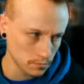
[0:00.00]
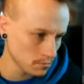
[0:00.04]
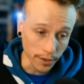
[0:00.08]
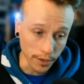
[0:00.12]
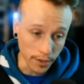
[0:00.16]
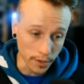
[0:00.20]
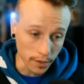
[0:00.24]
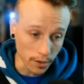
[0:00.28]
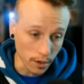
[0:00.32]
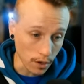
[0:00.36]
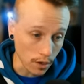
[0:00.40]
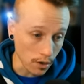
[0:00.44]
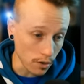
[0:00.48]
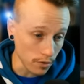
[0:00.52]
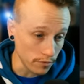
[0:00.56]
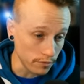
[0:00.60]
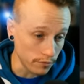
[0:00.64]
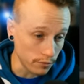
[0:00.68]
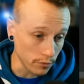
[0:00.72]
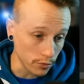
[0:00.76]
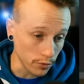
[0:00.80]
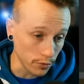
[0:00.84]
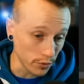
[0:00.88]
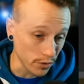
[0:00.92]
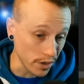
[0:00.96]
Okay, all the
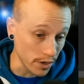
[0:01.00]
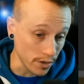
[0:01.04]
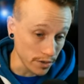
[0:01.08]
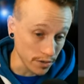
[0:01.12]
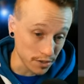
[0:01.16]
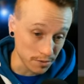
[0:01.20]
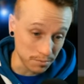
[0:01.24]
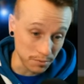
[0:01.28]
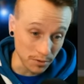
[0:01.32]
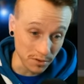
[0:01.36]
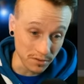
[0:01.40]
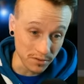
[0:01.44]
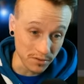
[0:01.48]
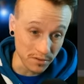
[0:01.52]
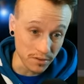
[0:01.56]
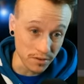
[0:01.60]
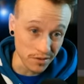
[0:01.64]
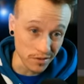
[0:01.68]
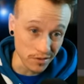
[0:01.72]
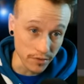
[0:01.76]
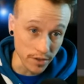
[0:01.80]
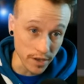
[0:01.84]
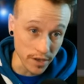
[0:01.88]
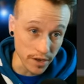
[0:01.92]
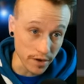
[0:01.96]
foreground
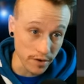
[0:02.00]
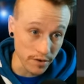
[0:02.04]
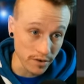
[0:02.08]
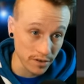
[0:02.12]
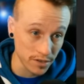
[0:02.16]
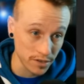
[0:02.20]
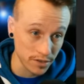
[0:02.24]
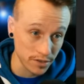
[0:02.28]
explosions are there,